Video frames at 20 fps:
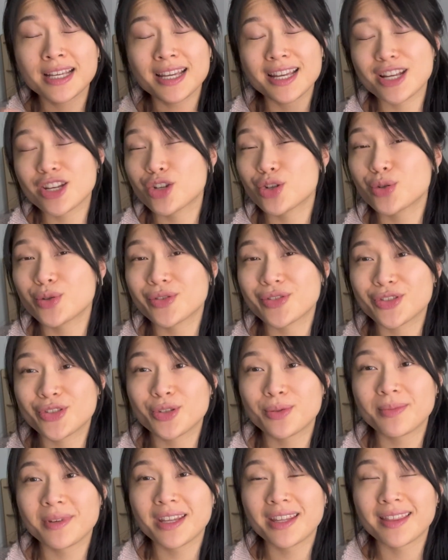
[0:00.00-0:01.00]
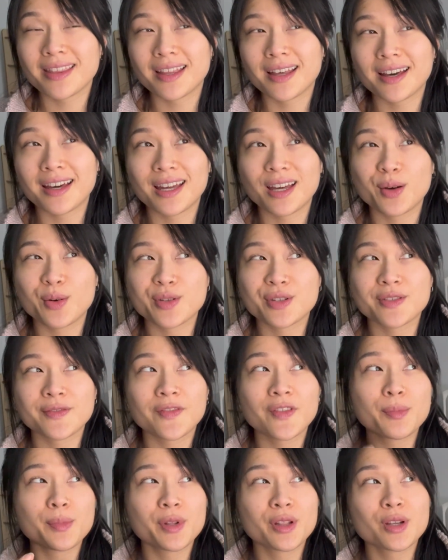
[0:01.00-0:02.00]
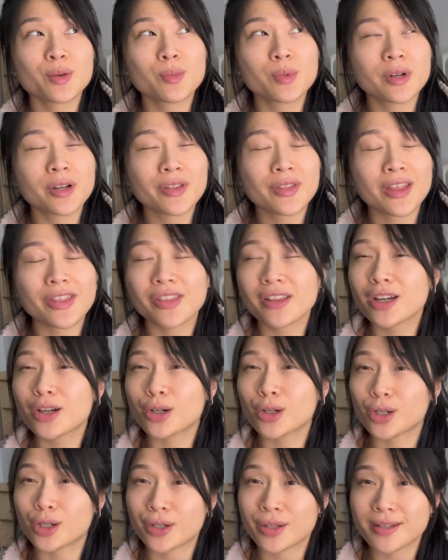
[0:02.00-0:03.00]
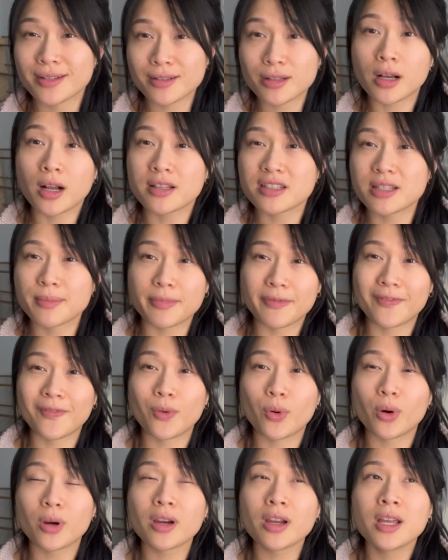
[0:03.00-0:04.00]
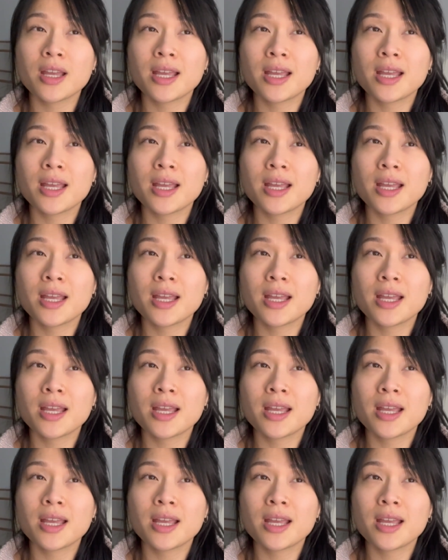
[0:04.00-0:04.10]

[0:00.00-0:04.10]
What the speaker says: introduced to me that I wasn't familiar with. I think I heard of this concept before.